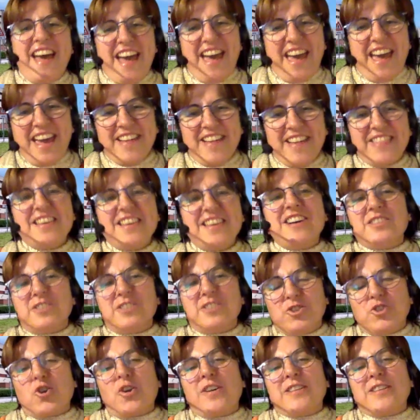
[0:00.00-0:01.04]
and
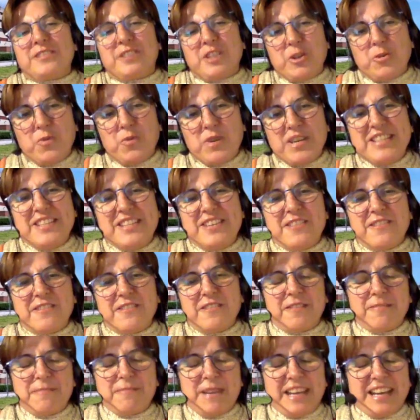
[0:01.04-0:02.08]
jointly with
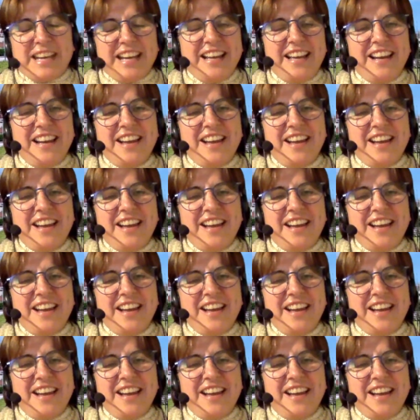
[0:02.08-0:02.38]
Michele